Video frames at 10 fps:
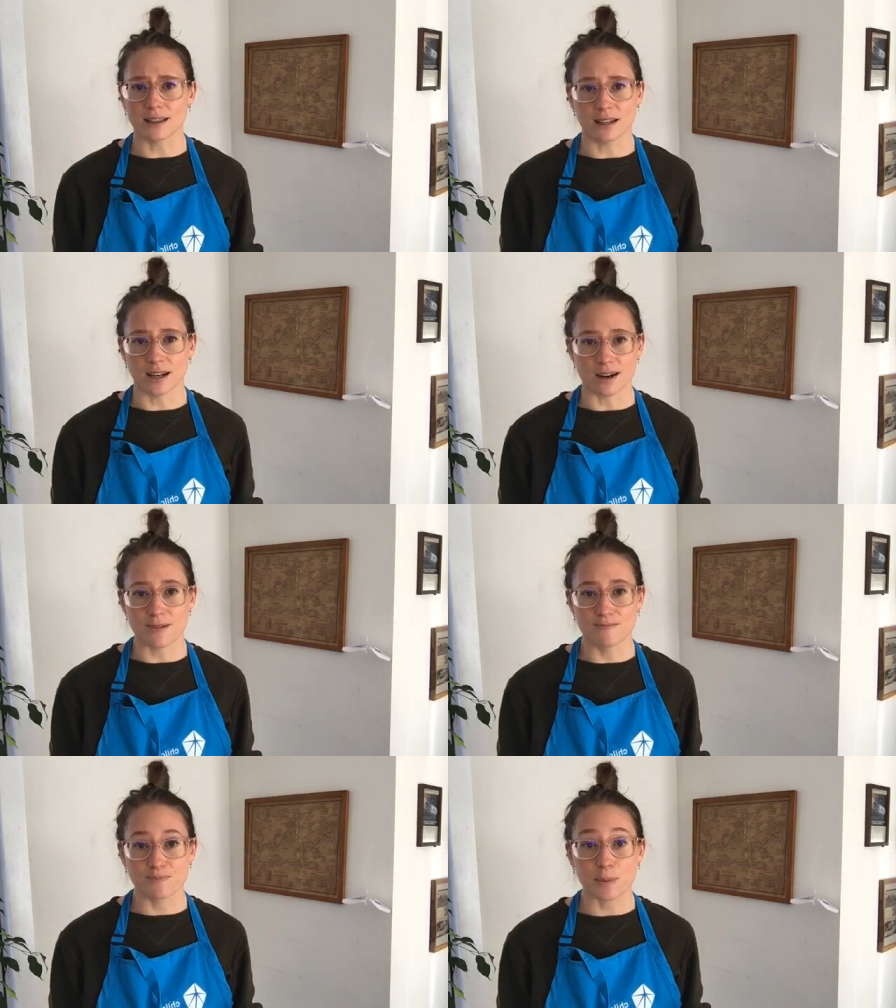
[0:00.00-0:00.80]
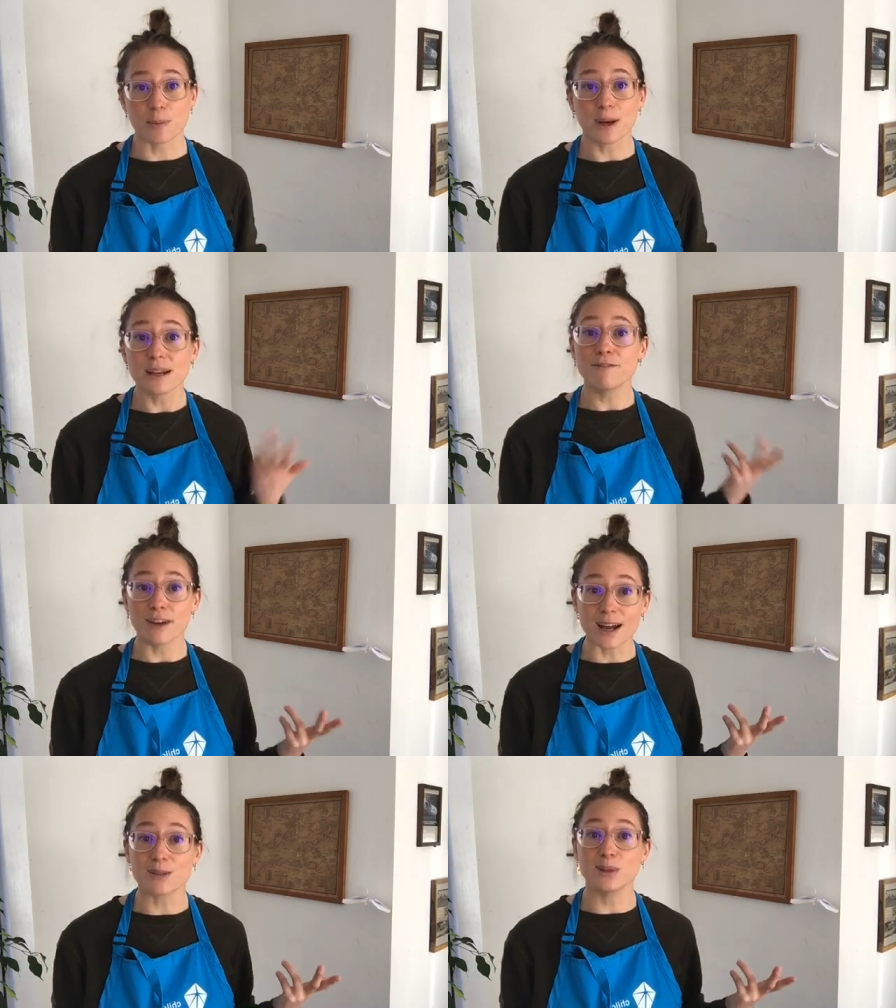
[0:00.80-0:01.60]
in the air. But in
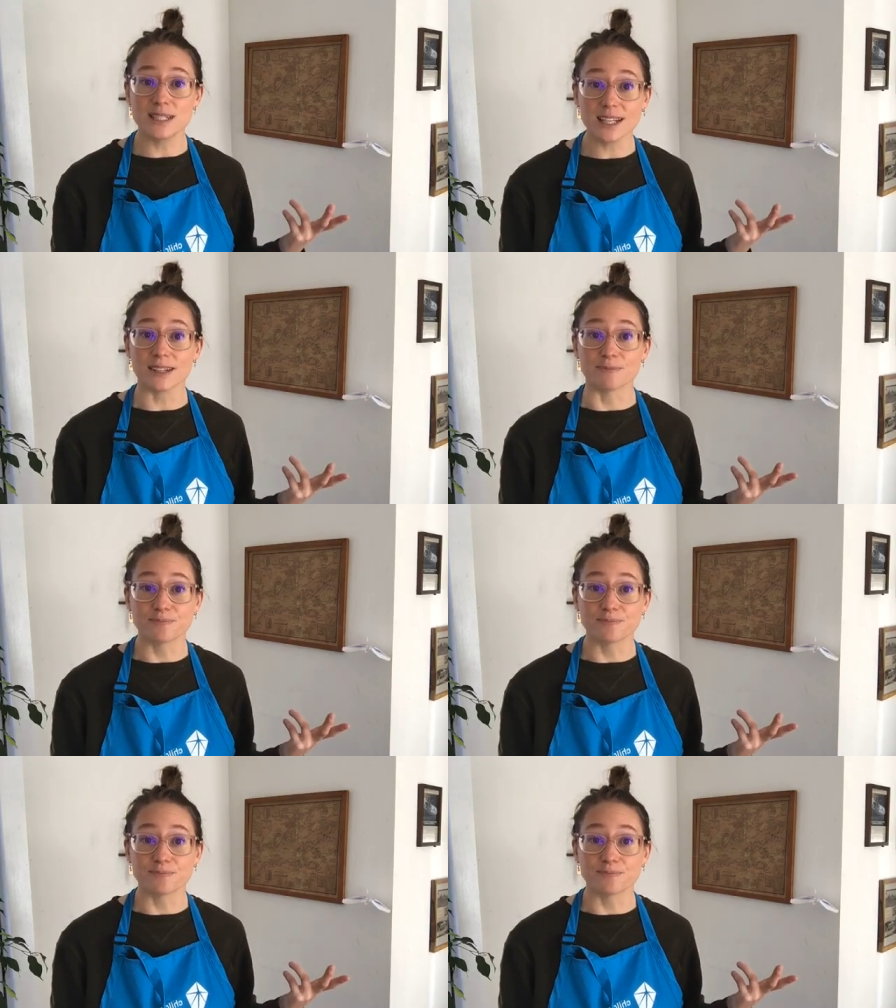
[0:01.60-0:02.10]
fact, we did.